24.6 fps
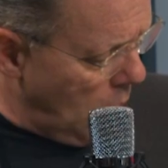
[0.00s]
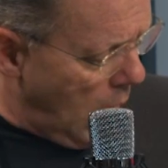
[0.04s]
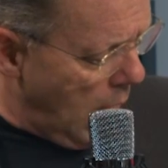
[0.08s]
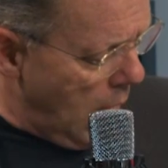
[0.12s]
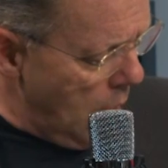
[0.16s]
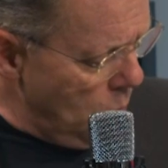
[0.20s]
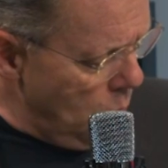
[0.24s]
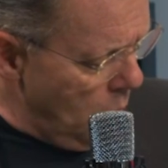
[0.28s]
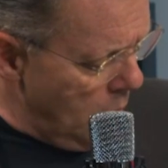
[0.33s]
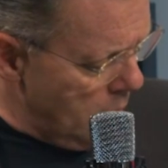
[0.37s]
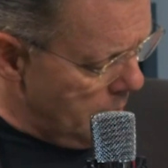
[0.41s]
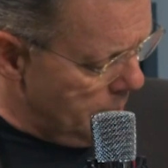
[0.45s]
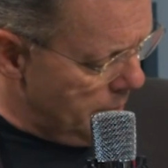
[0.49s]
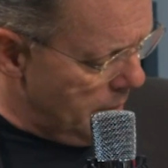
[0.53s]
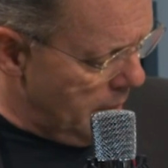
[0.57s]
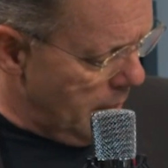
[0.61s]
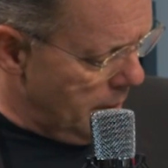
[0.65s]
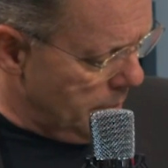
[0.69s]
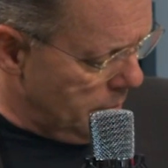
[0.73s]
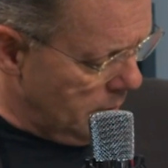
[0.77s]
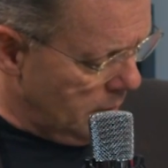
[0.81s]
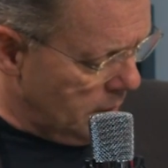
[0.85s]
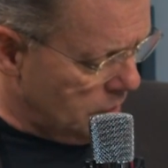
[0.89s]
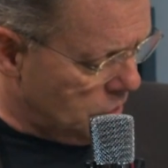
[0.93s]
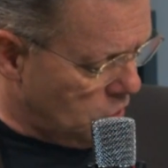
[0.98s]
I want to be
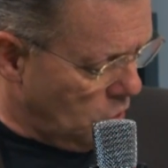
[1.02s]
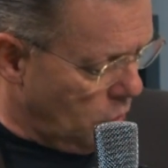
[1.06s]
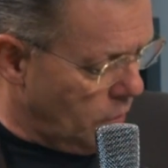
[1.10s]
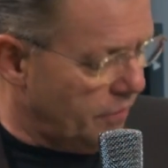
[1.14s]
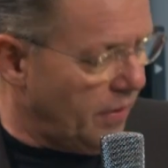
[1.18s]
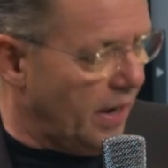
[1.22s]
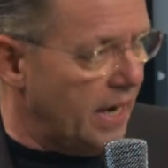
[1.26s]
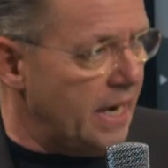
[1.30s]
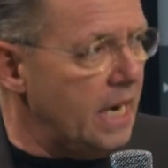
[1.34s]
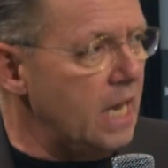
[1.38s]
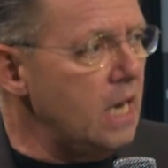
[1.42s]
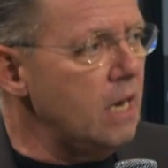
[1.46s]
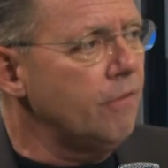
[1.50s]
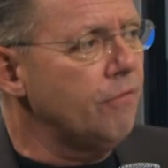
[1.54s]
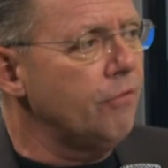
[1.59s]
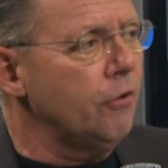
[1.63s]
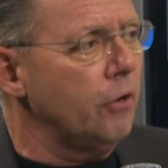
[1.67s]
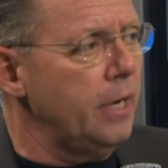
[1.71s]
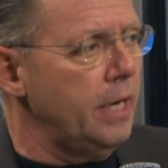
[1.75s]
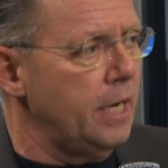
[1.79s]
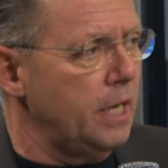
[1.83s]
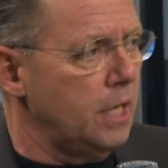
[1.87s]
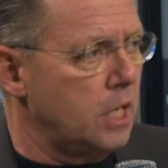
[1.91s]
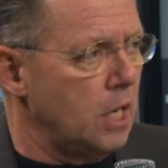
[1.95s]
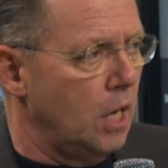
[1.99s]
able. So if I need it
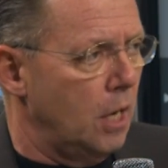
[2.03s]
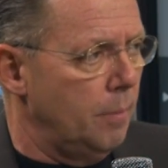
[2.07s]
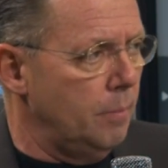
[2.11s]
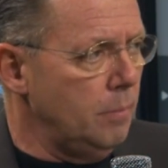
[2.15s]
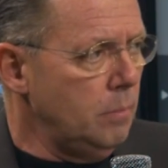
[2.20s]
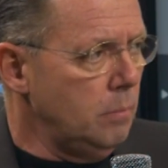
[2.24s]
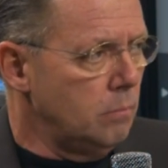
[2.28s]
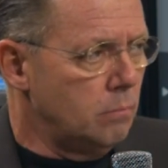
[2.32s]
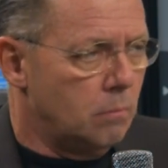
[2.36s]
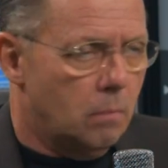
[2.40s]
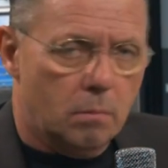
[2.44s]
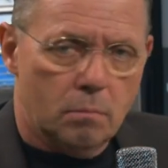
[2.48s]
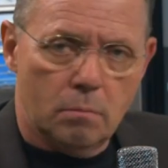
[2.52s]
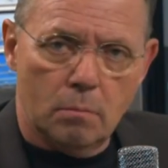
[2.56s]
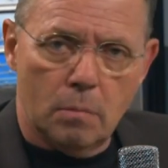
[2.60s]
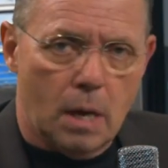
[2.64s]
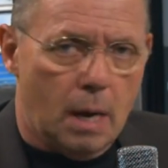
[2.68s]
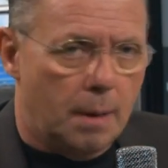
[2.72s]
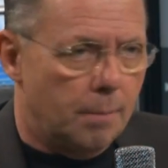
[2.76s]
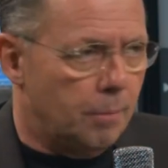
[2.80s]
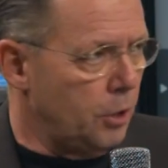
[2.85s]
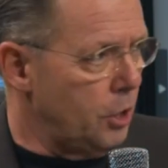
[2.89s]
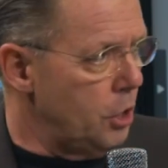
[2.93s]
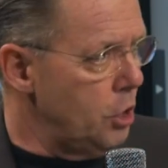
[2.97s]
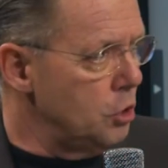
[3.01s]
for income,
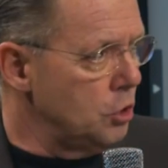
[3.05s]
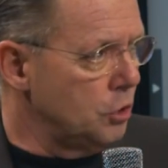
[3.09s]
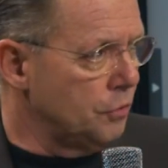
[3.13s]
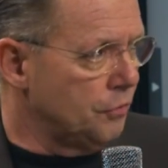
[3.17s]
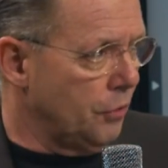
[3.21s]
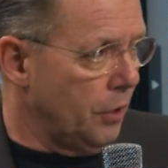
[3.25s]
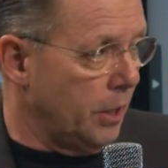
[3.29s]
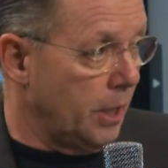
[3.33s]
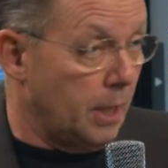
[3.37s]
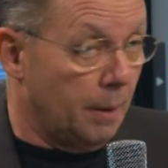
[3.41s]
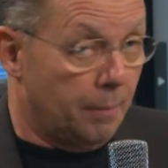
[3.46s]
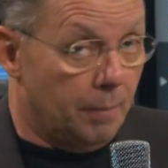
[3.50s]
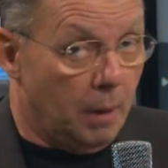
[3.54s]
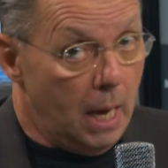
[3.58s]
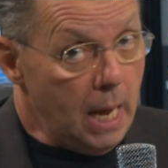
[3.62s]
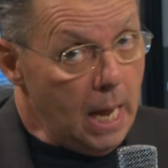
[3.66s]
I'm going to use it for income.